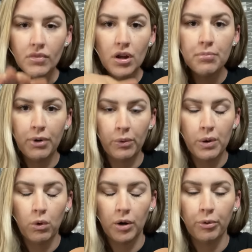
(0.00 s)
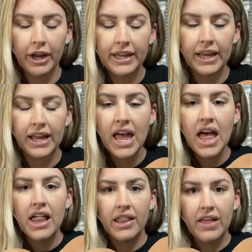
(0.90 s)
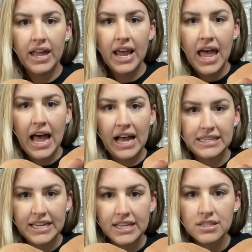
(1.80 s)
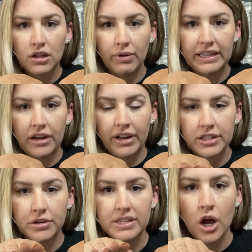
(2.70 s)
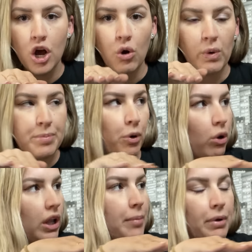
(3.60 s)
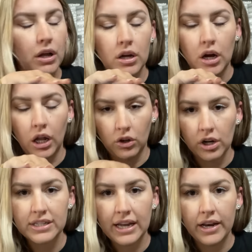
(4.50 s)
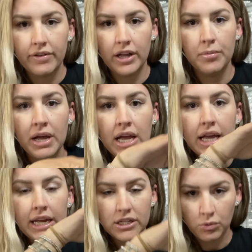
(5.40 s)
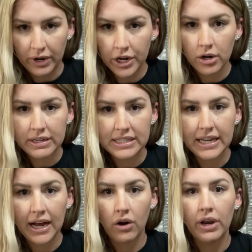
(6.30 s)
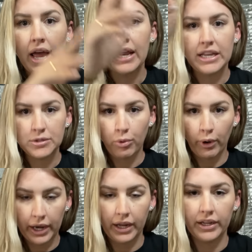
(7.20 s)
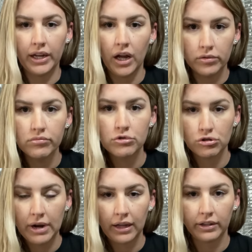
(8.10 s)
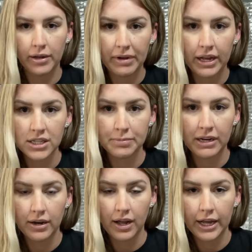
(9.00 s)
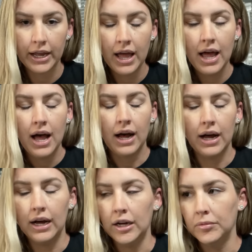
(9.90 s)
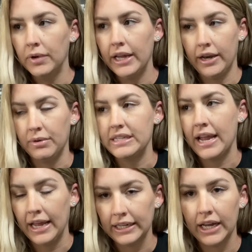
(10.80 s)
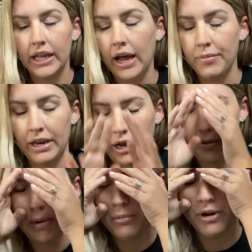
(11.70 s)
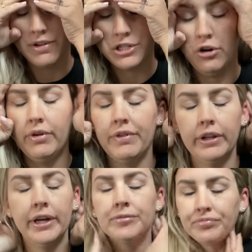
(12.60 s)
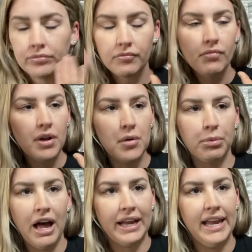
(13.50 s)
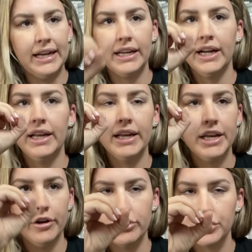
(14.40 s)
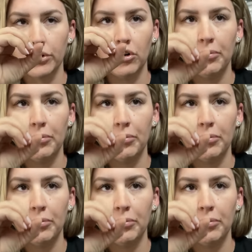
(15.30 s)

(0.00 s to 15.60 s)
but we were braking. Then as he's slowing down next to us, we pull up alongside of him. His window is down and he's pointing a gun directly at my husband and I. And it was a handgun. I mean, I remember it so vividly. Black handgun, huge circle